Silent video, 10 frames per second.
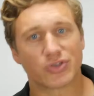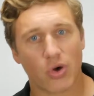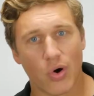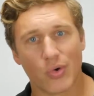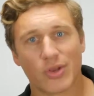
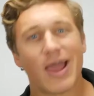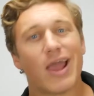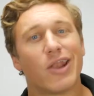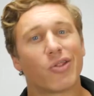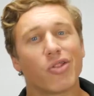cold
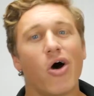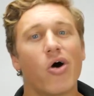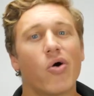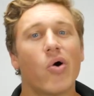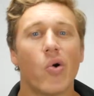and
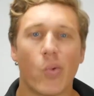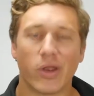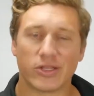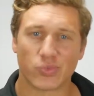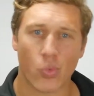low
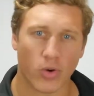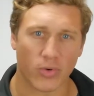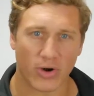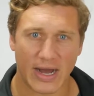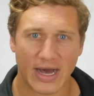when it's warm
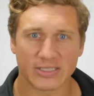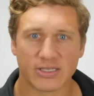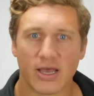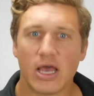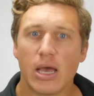or hot.
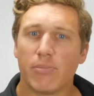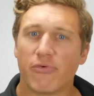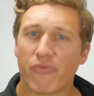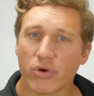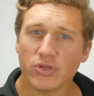
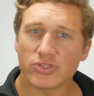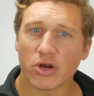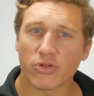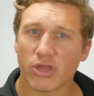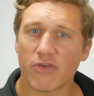Before you
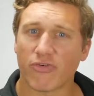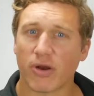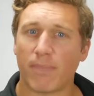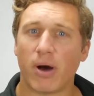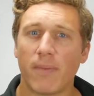start looking
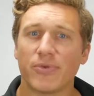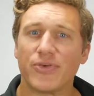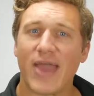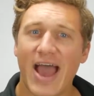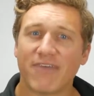for a pump,
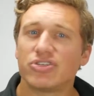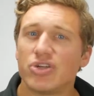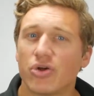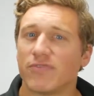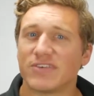you have to
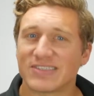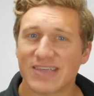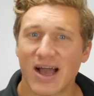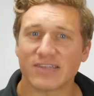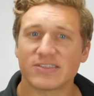know the
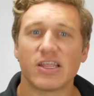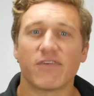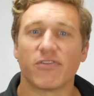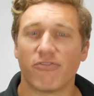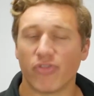viscosity
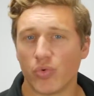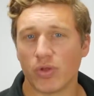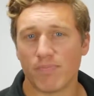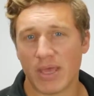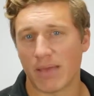of the
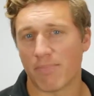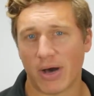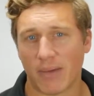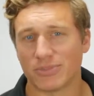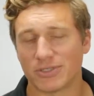fluid being
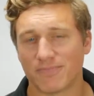pumped.